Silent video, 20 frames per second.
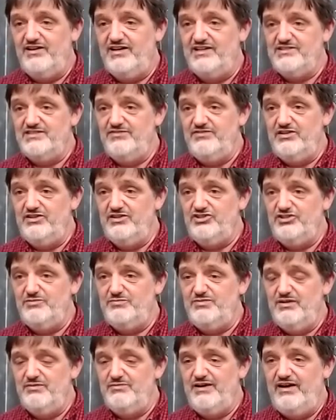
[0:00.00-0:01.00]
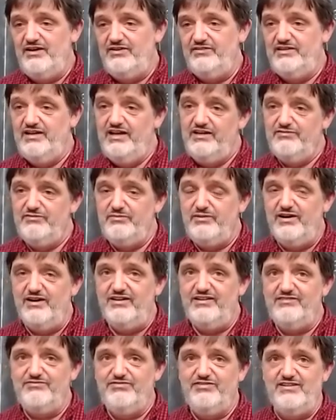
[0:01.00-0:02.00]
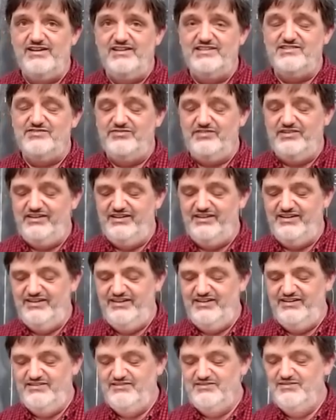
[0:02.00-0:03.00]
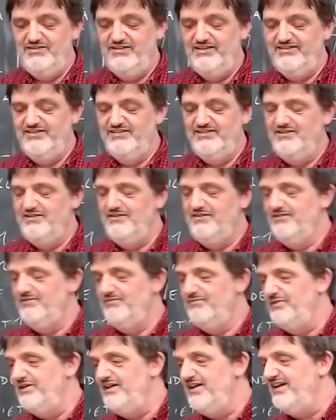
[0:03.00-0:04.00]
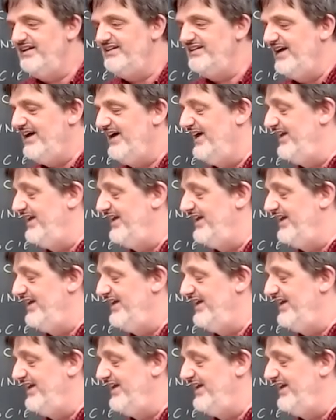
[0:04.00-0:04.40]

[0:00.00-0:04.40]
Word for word: philosophy, it should be about Native American philosophy, beginning to